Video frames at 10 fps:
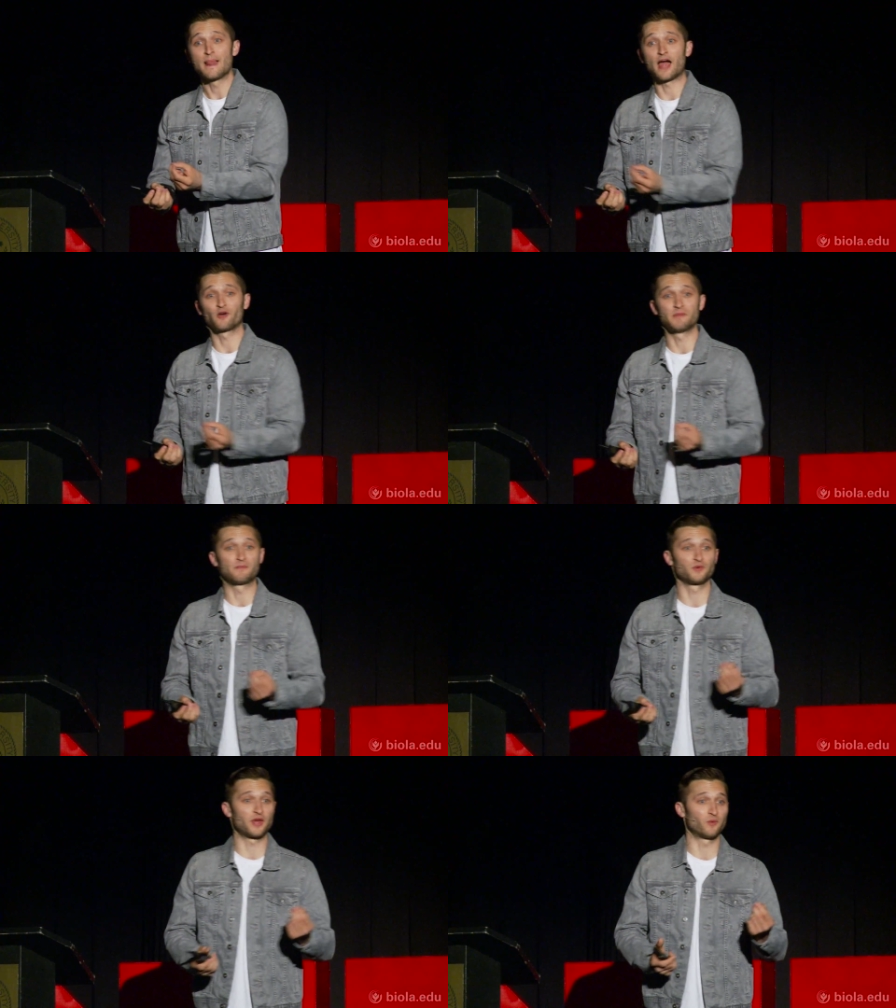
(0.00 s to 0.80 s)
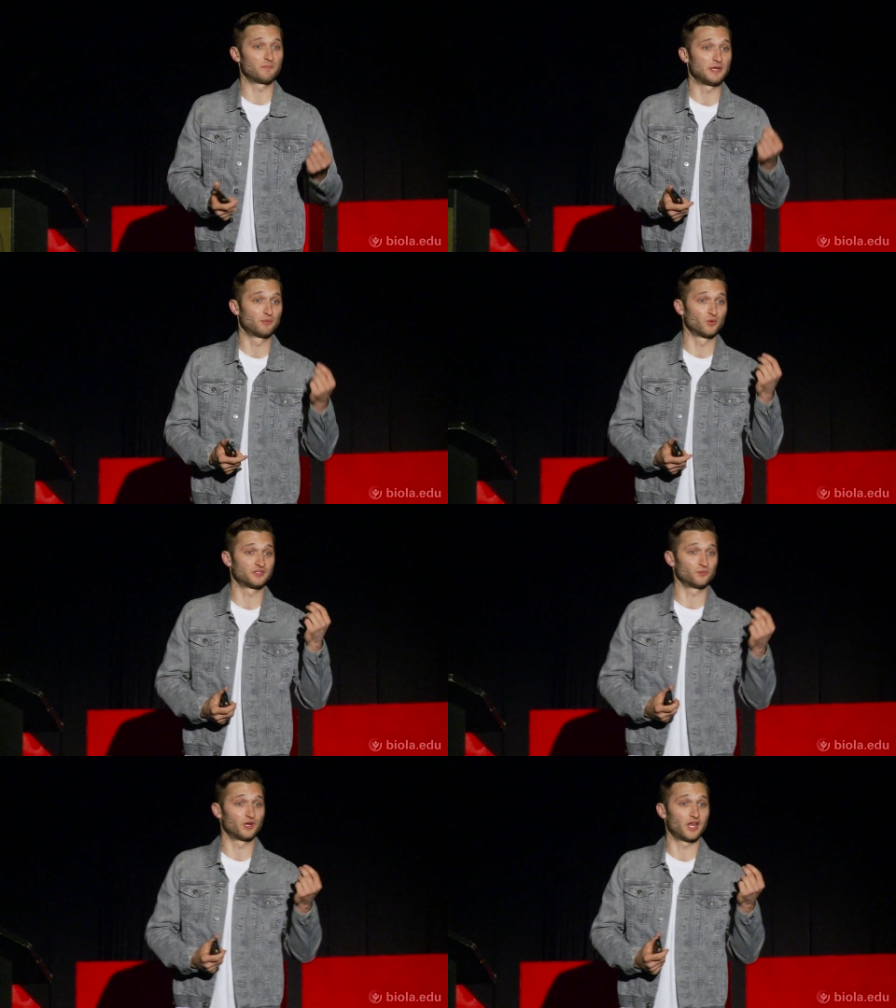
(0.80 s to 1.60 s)
I remember that when people
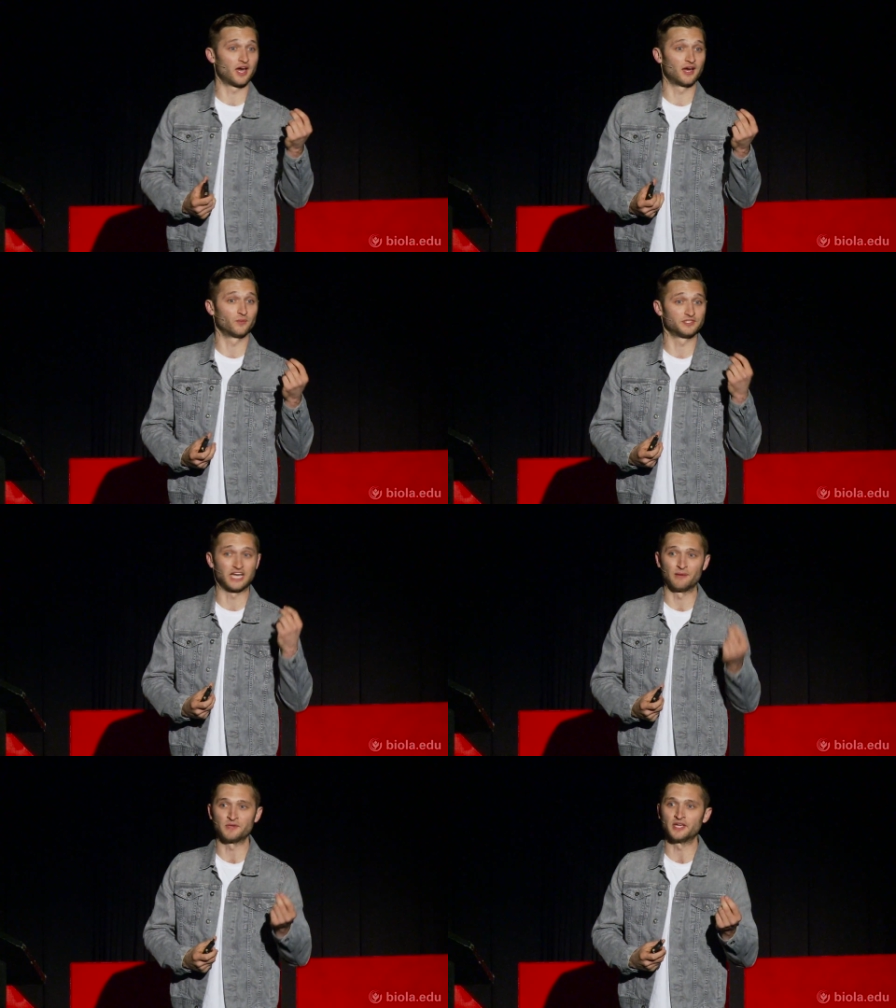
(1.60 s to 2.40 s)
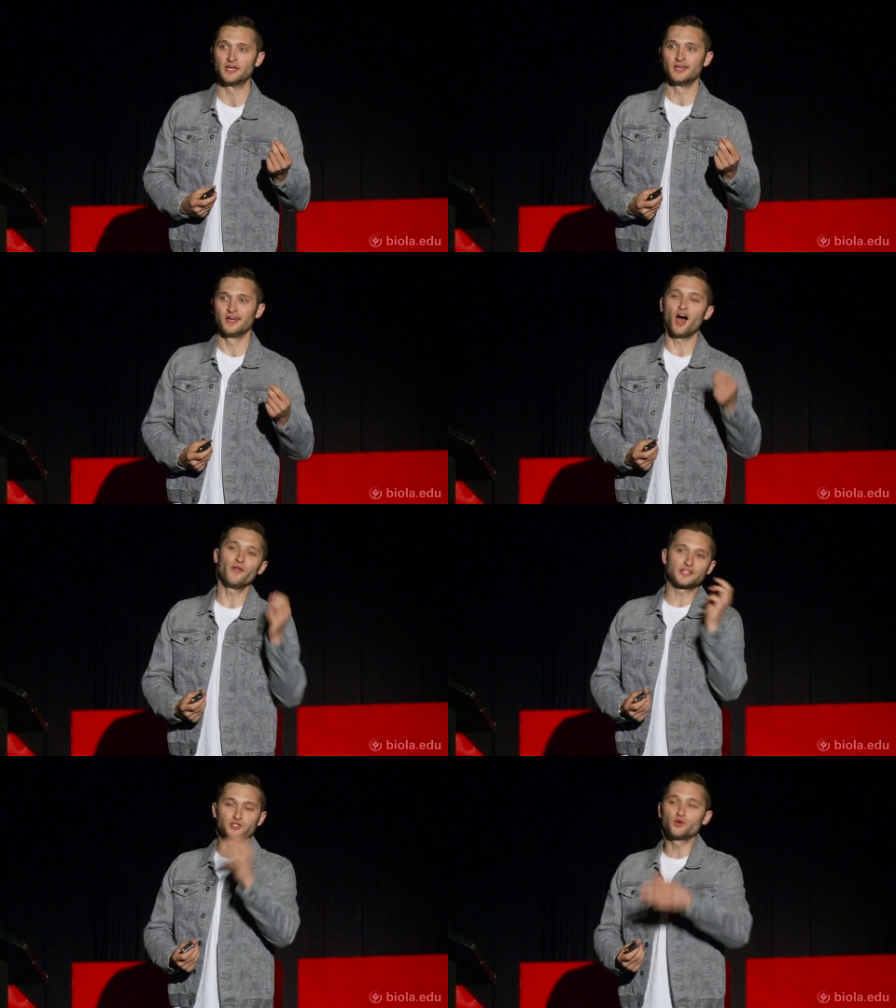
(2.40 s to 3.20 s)
would, would, uh, would tell me, oh,
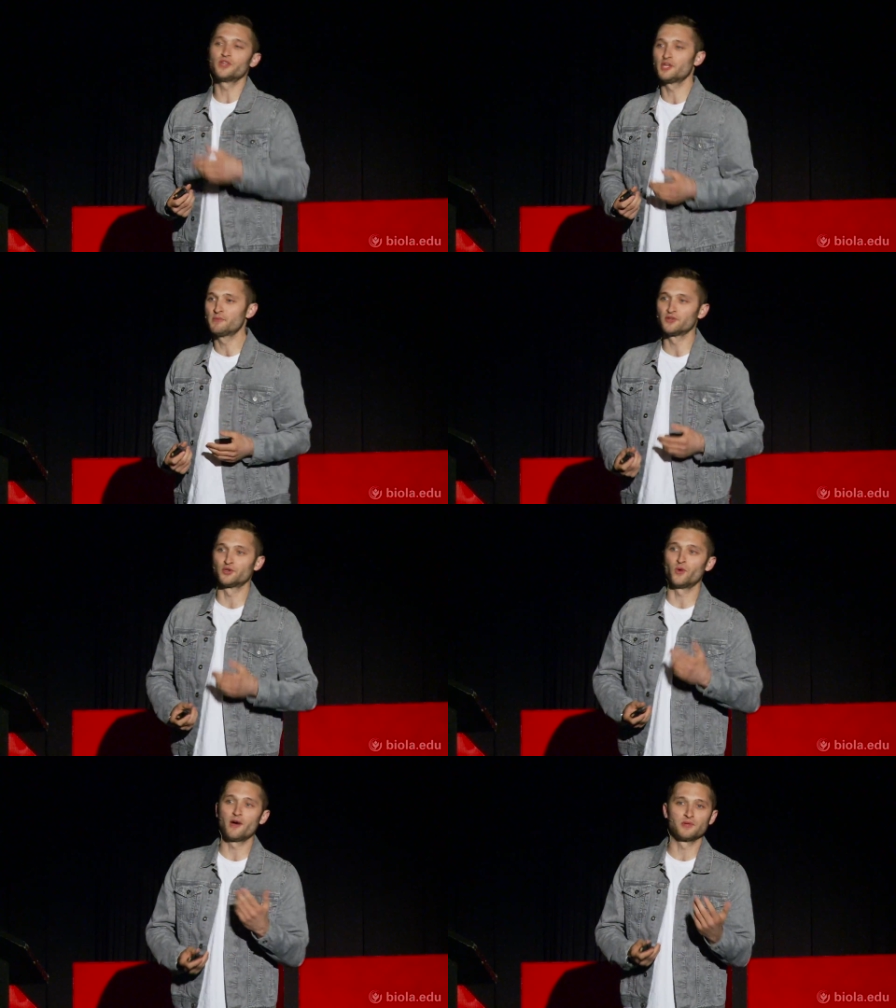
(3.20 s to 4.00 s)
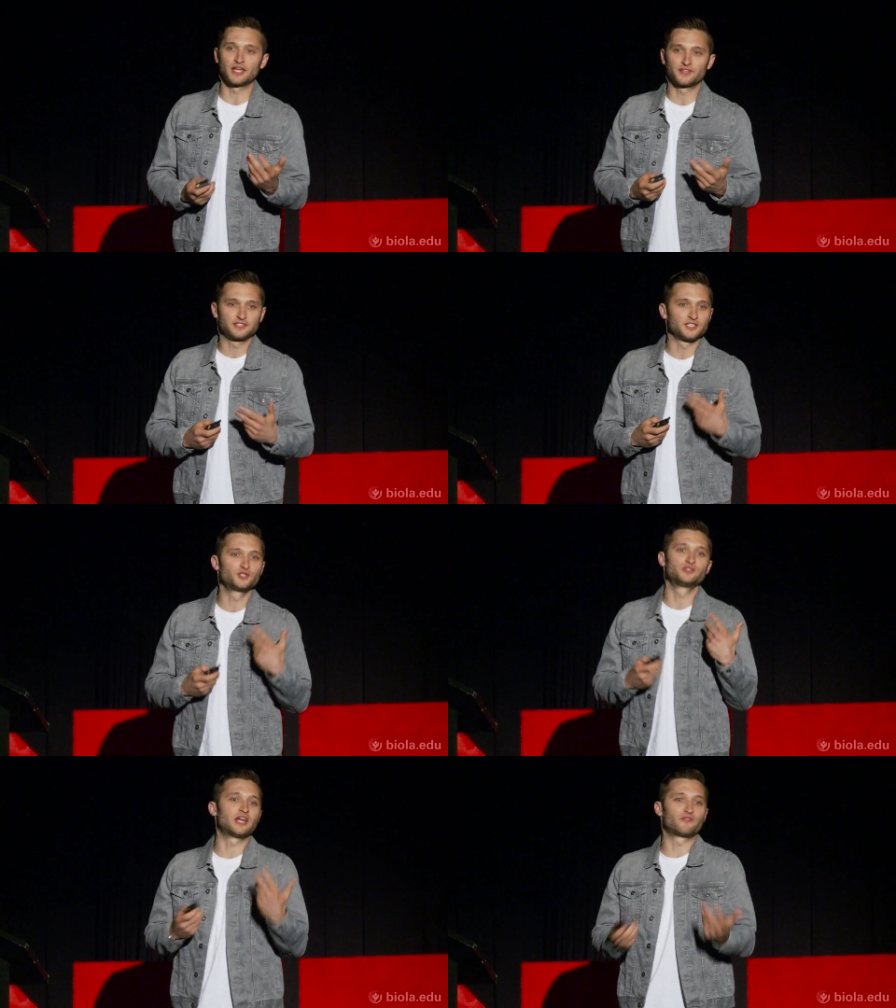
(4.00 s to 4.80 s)
that's cool that you built the well, but like this
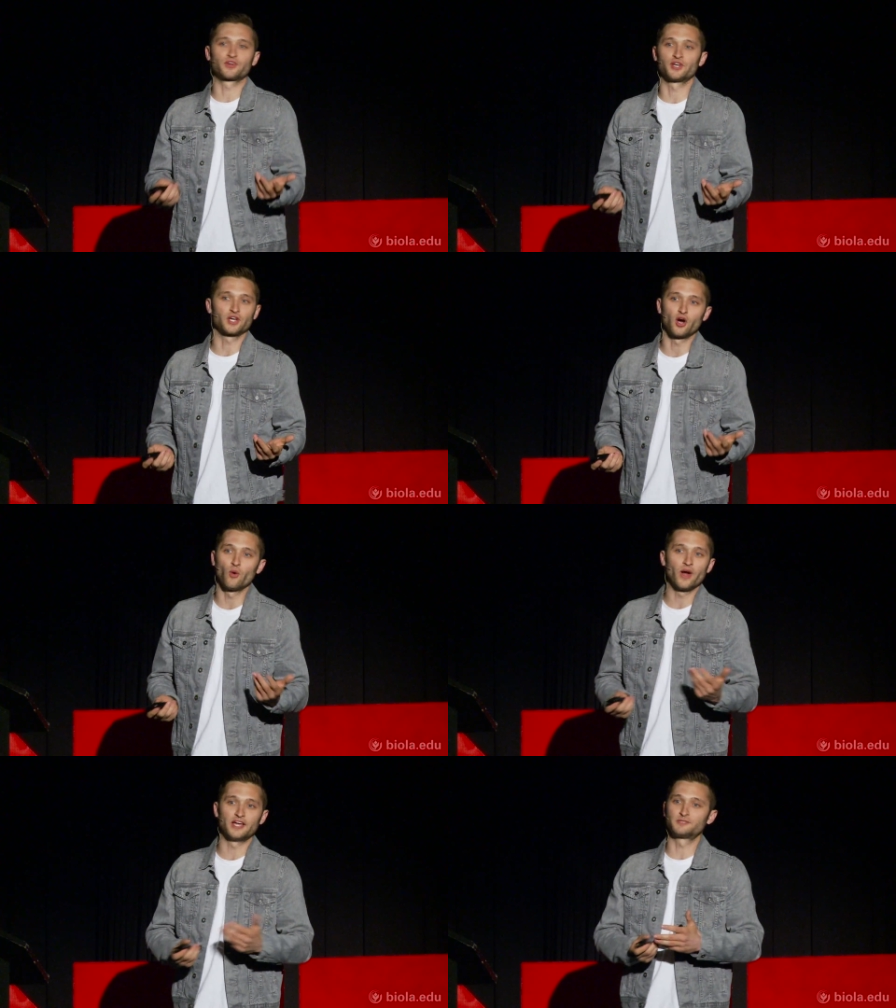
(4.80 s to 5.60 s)
issue's never gonna go away.